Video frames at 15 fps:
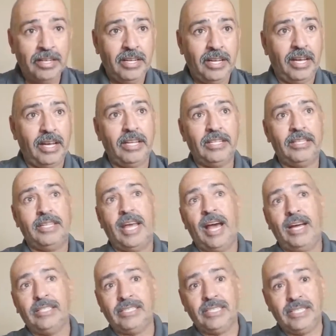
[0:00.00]
and
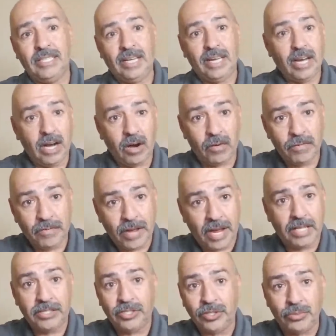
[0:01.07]
that's how fast
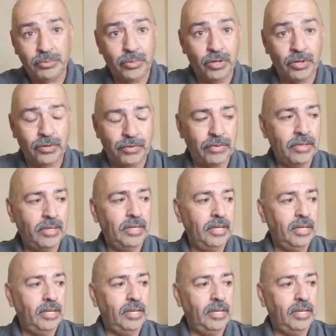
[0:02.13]
you move.